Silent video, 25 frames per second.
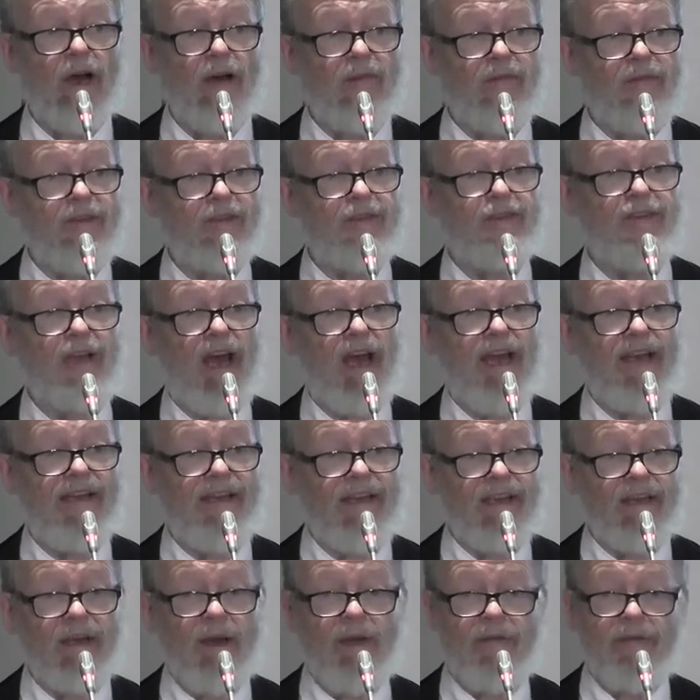of the
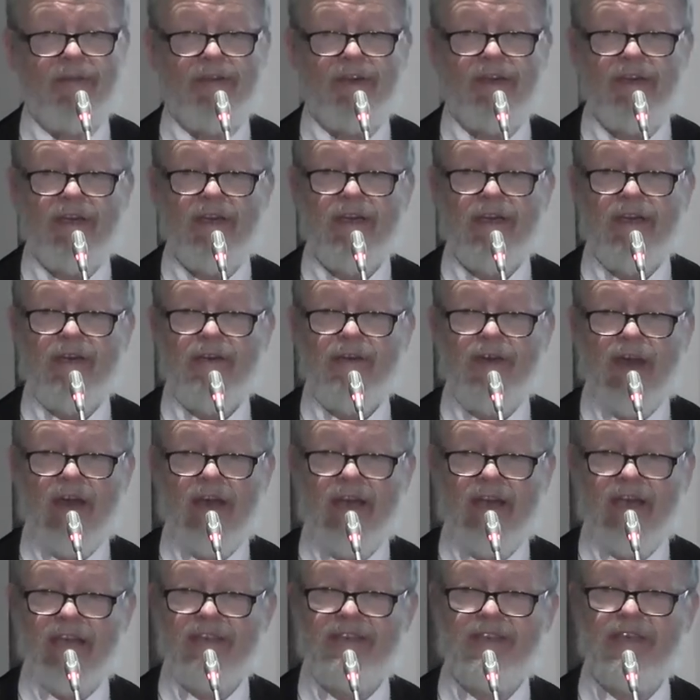signing of the
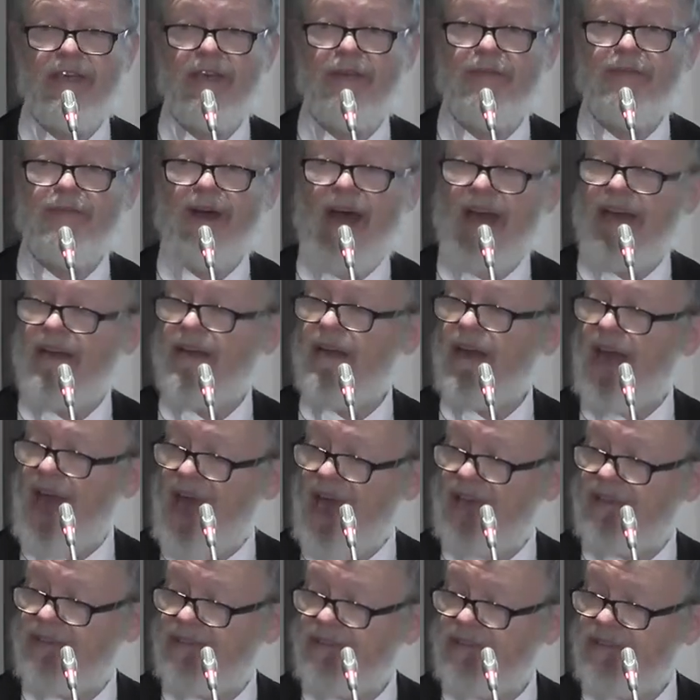Helsinki Final
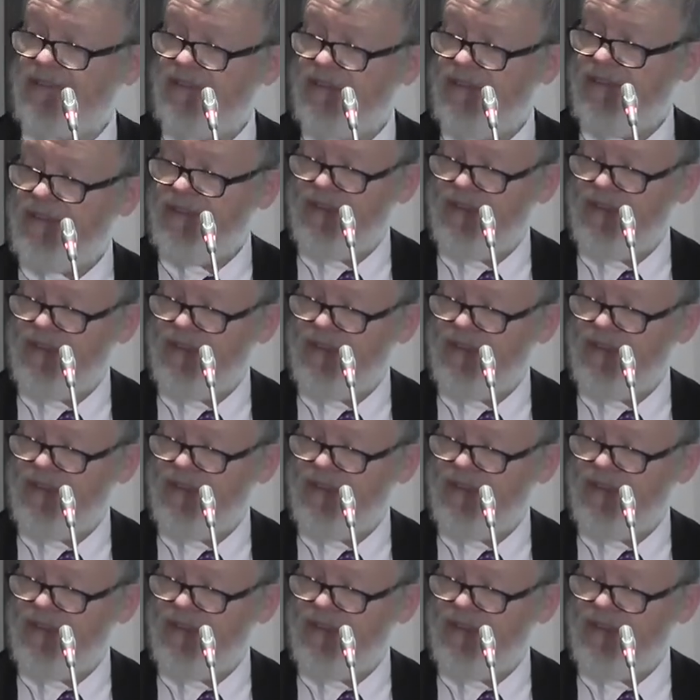Act